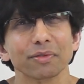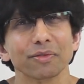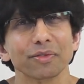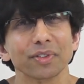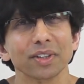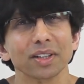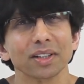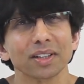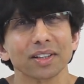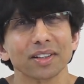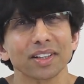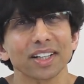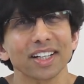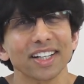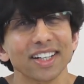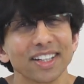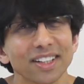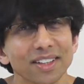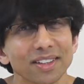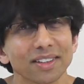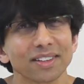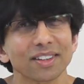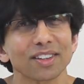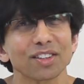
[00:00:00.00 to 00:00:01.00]
filler
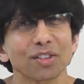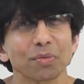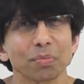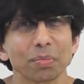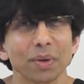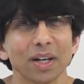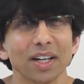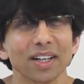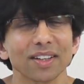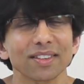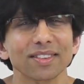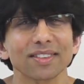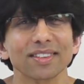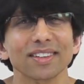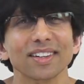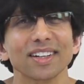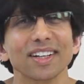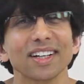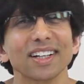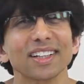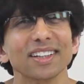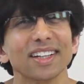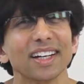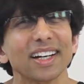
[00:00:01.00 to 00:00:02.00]
into the space
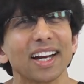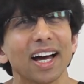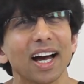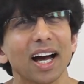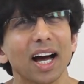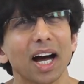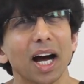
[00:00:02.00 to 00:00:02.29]
that